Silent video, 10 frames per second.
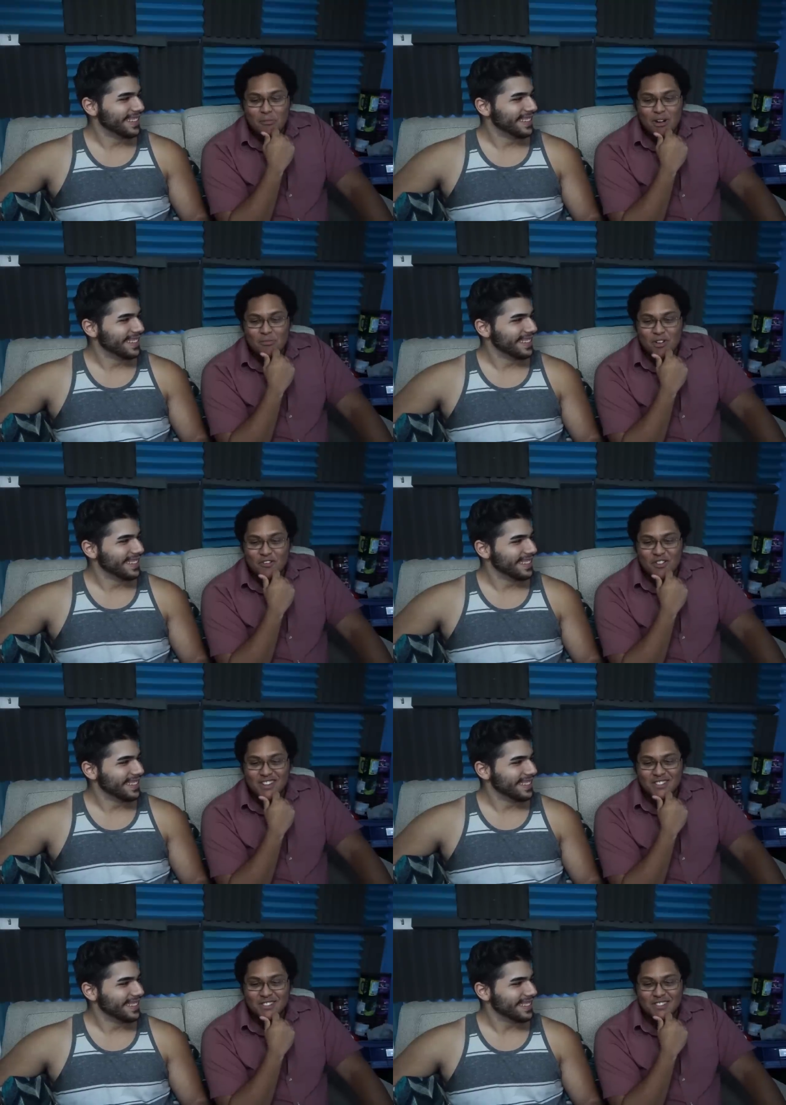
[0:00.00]
Speaker 1: I'd probably pick
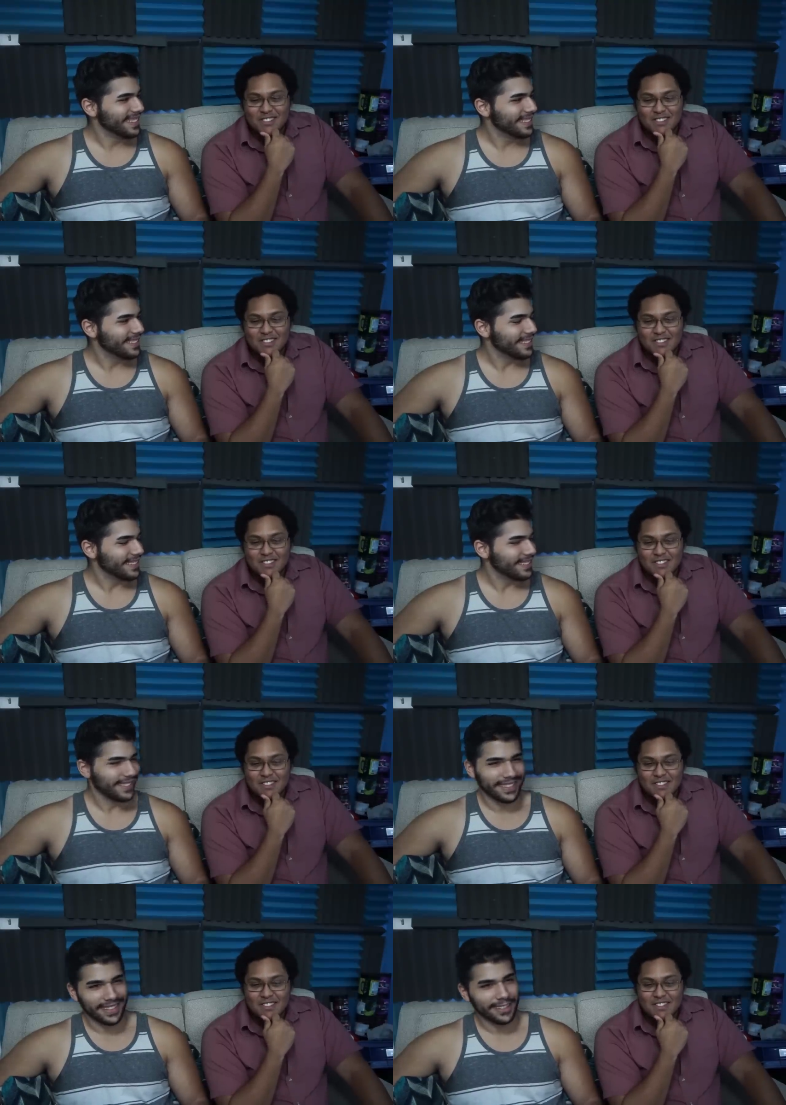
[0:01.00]
friends.
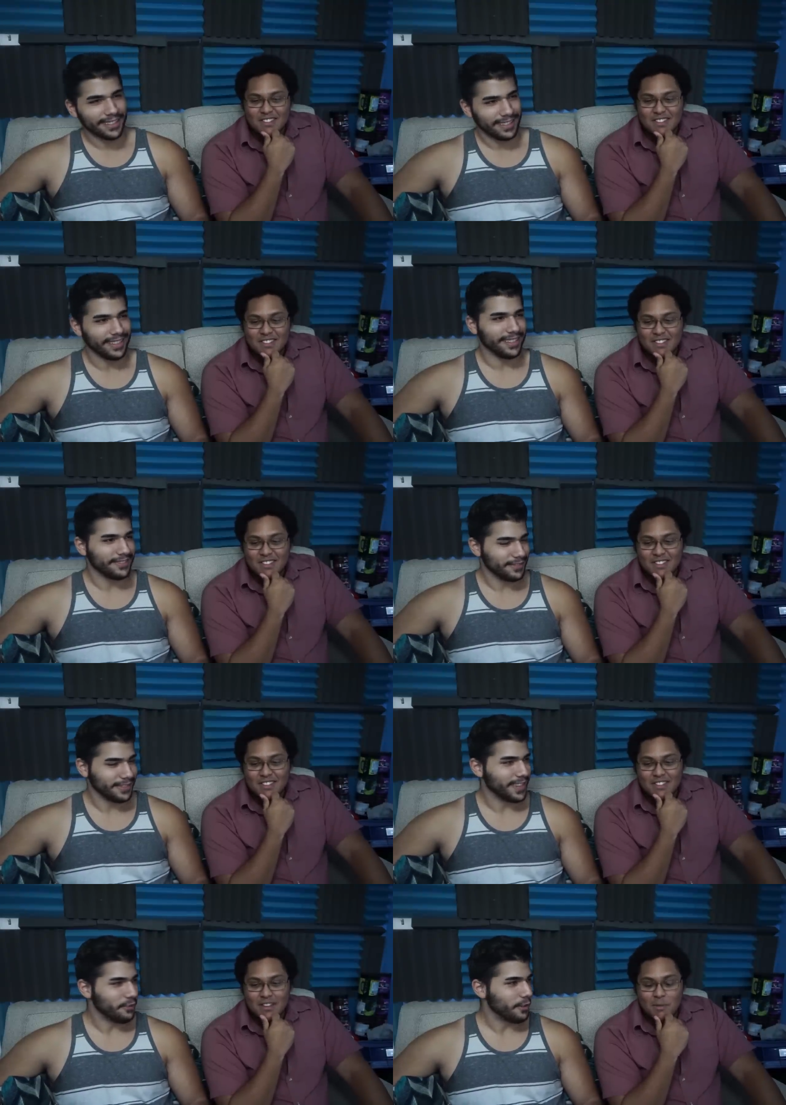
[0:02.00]
Yeah, same.
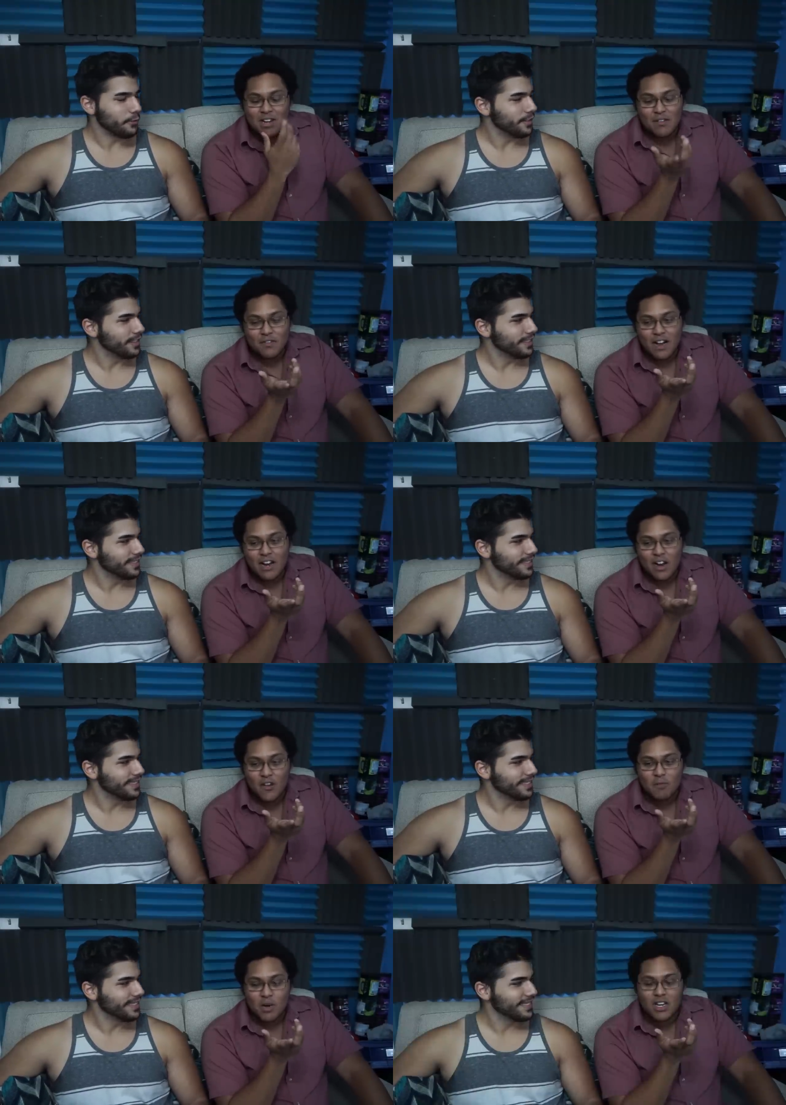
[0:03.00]
I, I mean, I, I
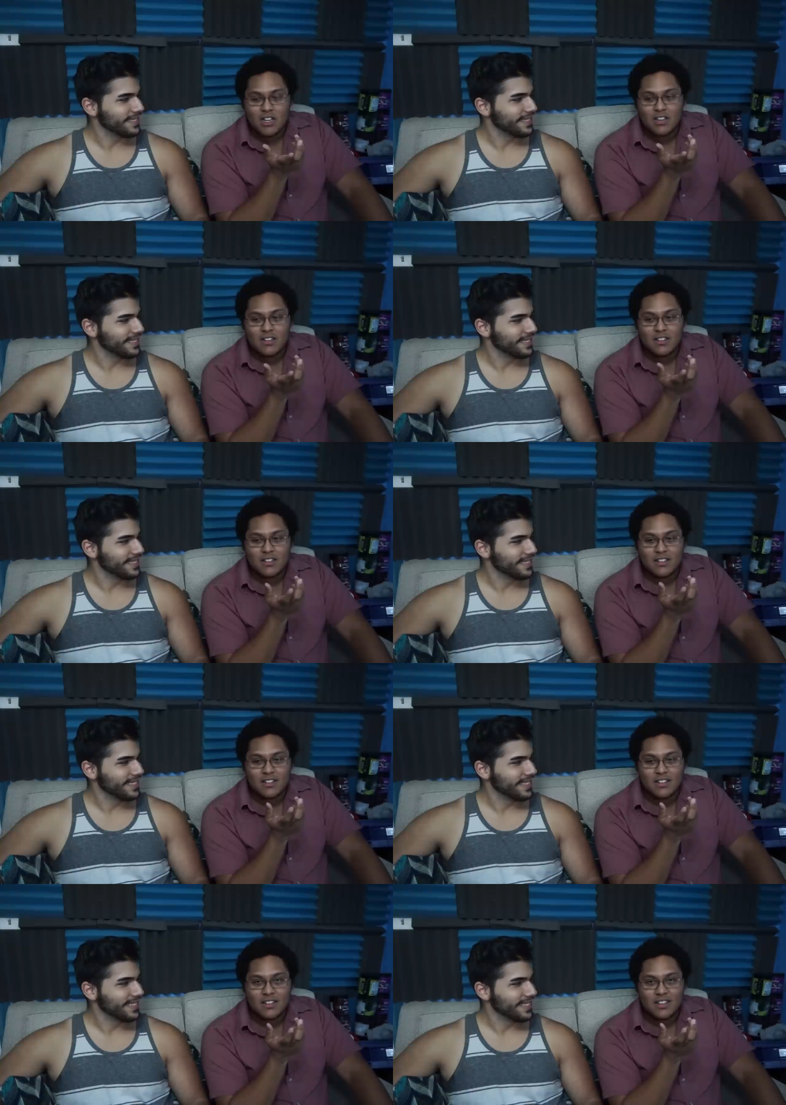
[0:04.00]
love money,
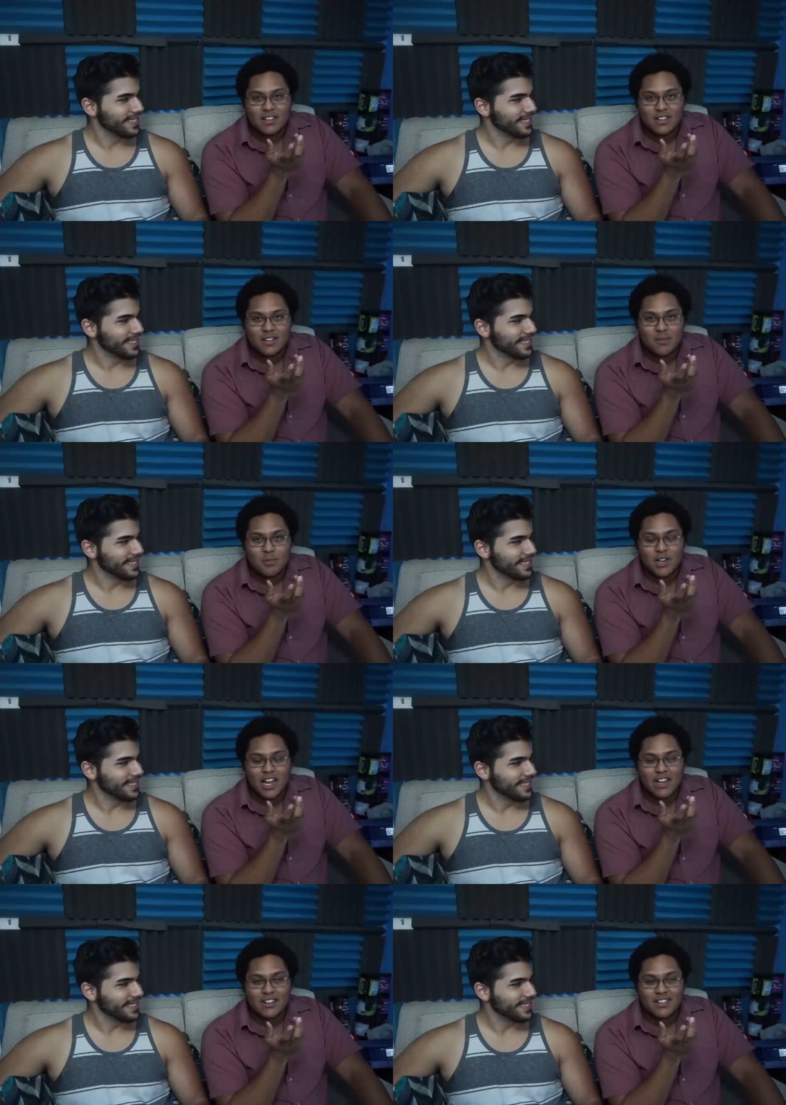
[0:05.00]
but
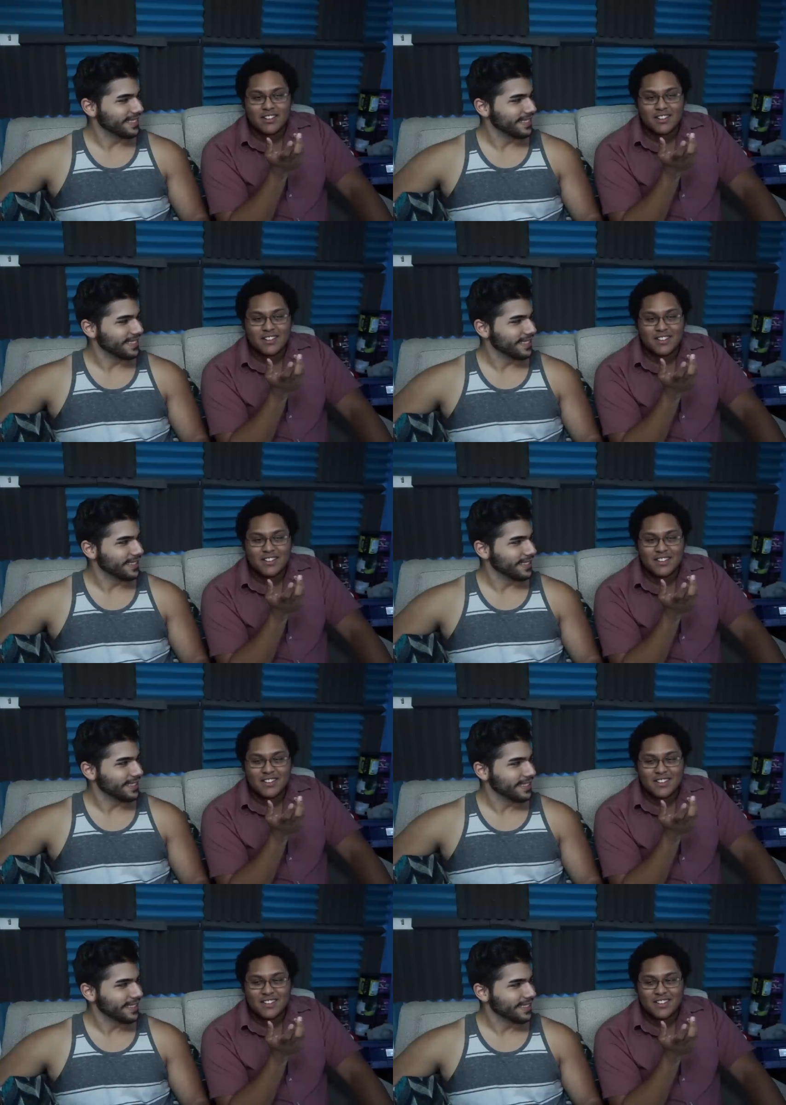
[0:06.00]
like,
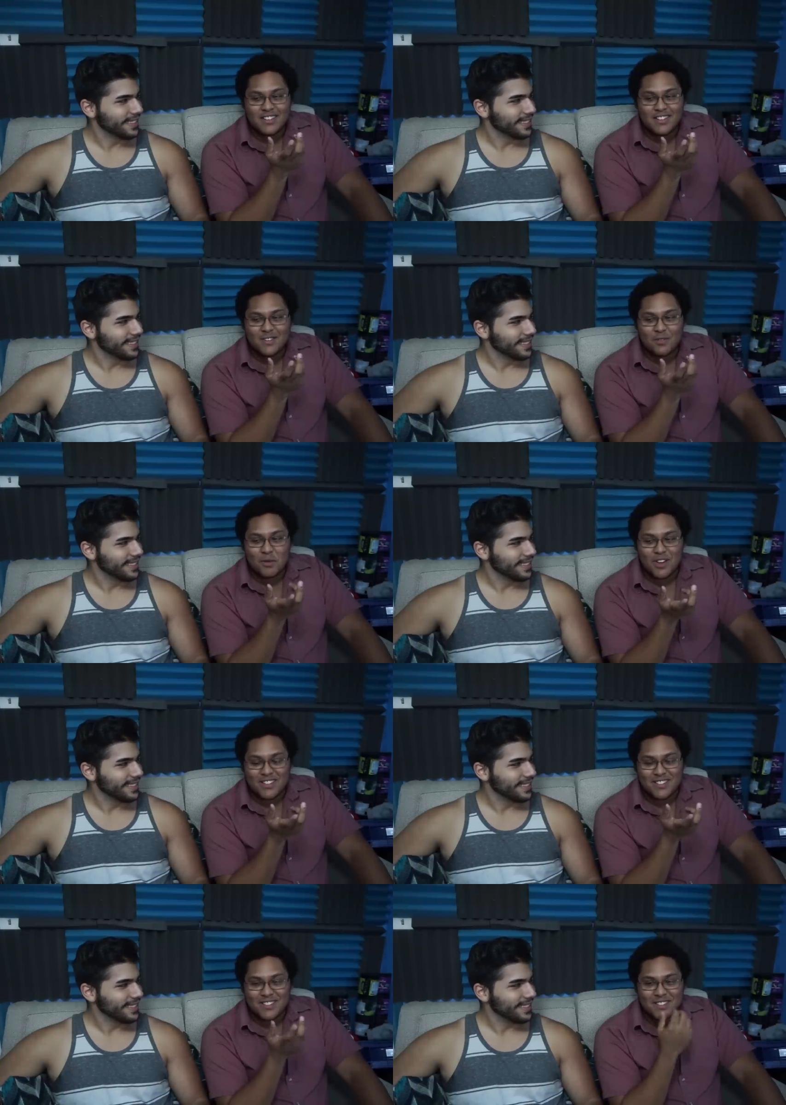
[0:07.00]
what am I?
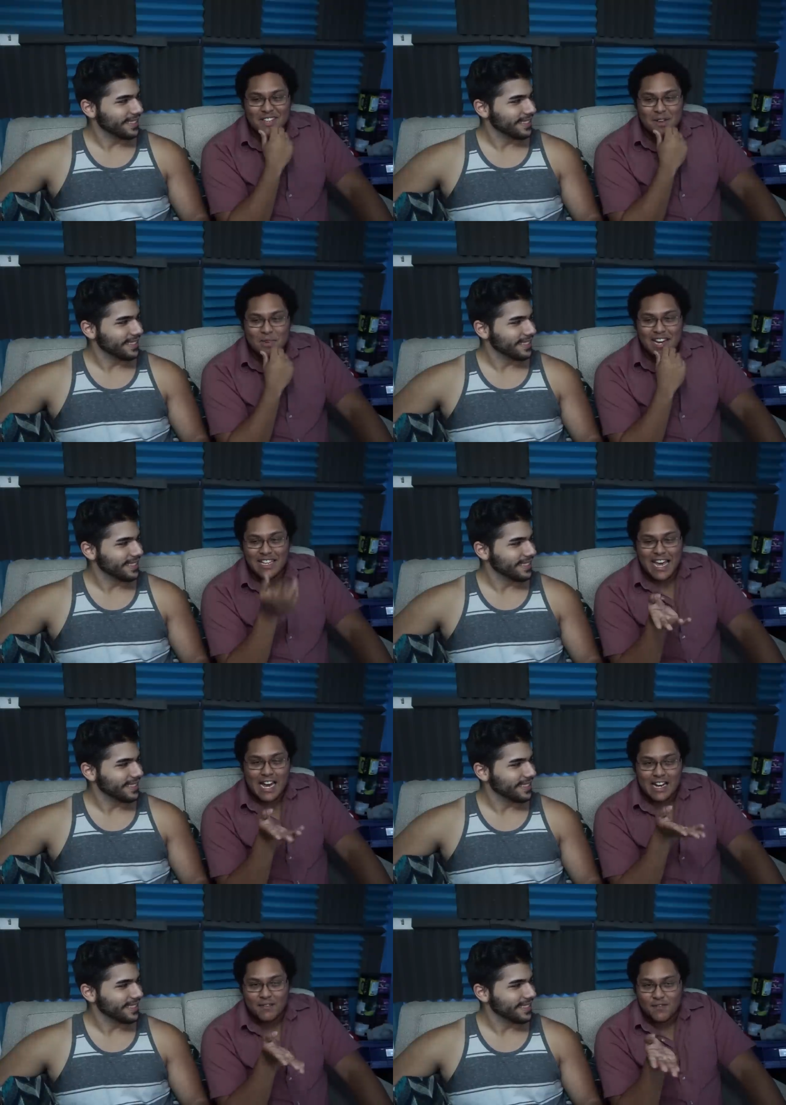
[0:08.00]
I mean, like, yeah,
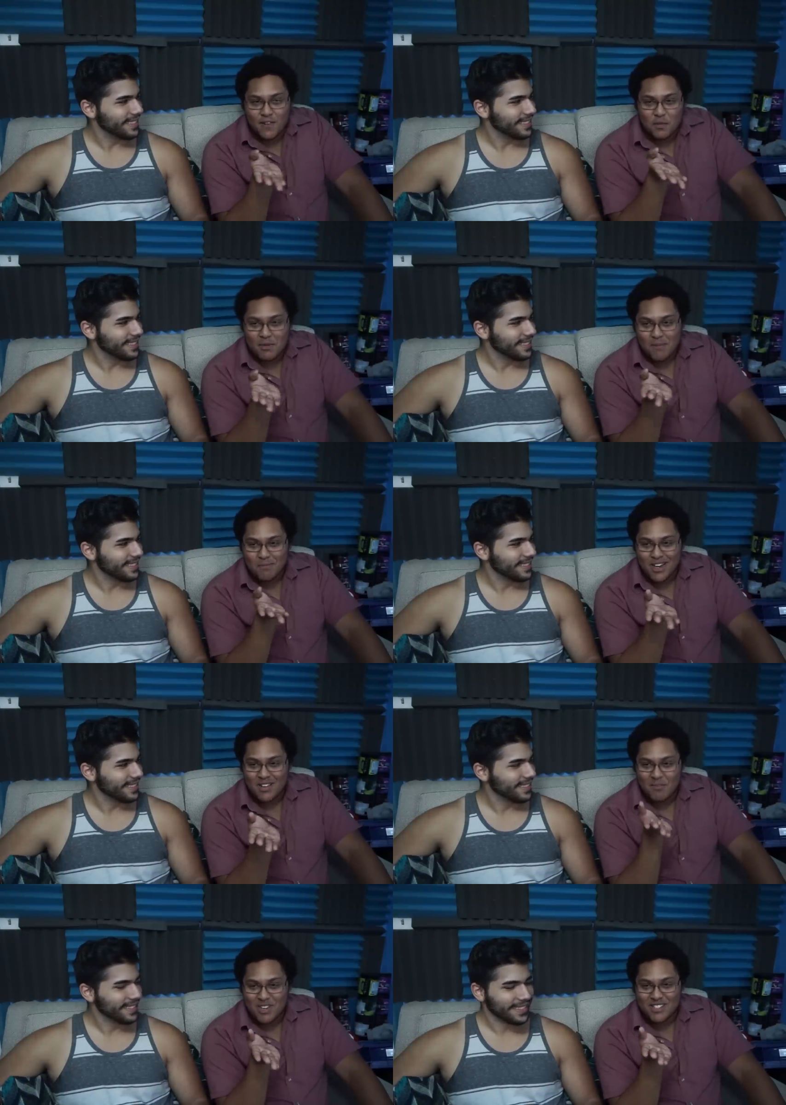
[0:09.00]
I'll have fun with my
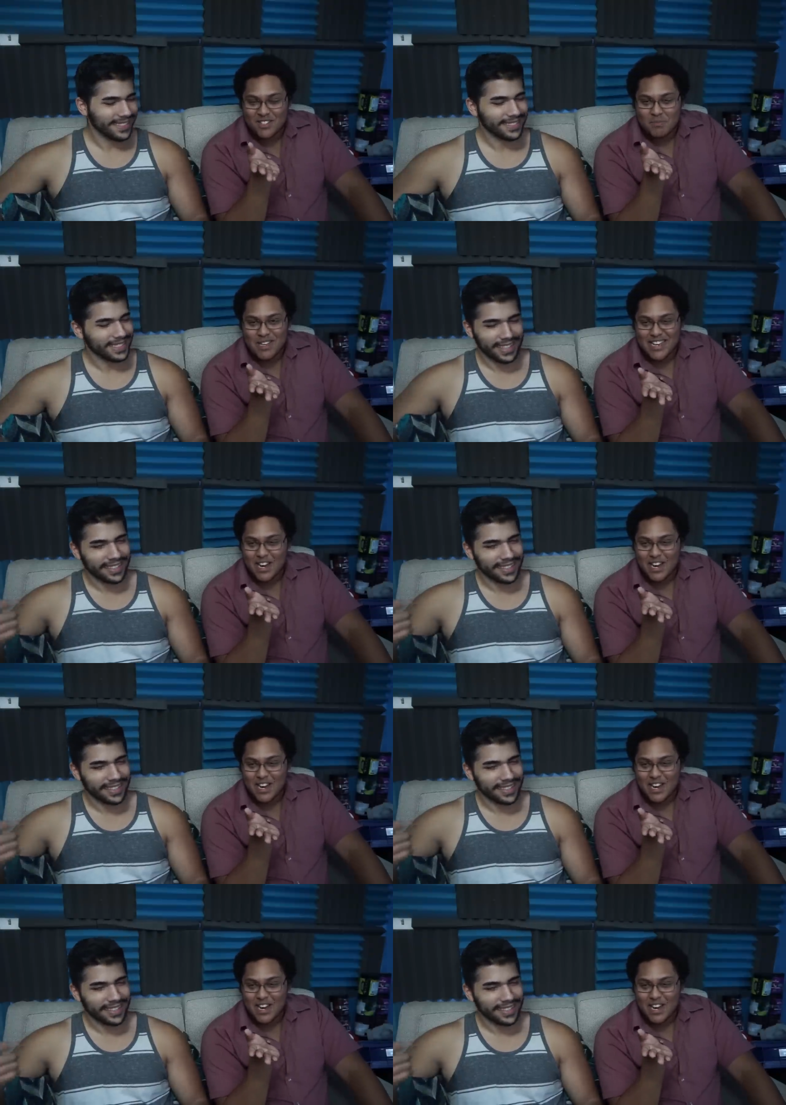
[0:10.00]
money, but it's just me